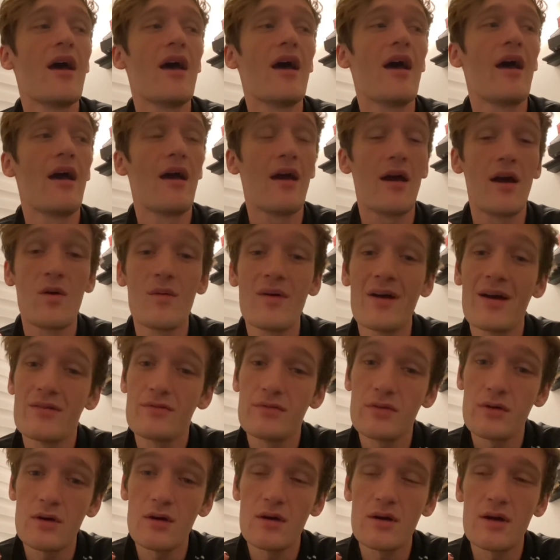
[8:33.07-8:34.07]

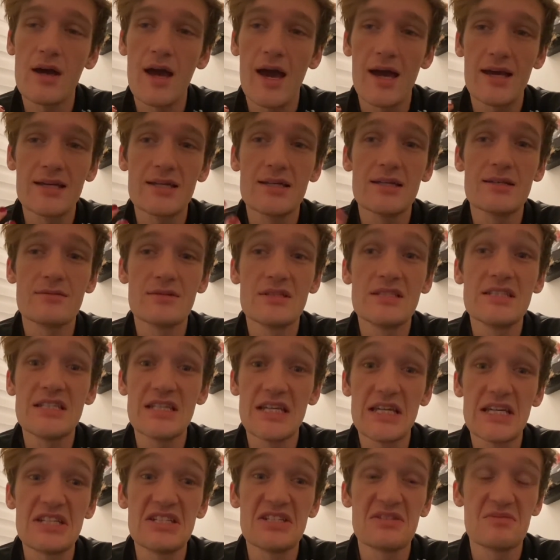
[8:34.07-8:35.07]
However, I
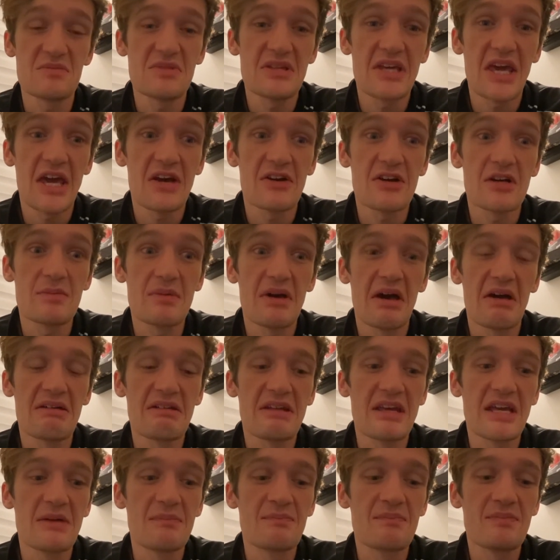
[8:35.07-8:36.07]
did care about
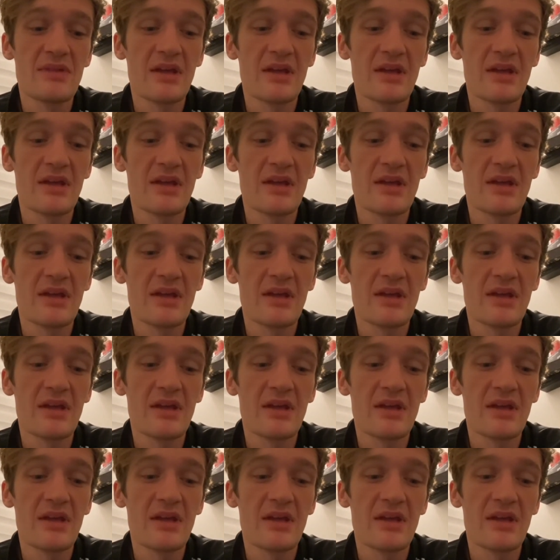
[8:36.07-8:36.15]
him,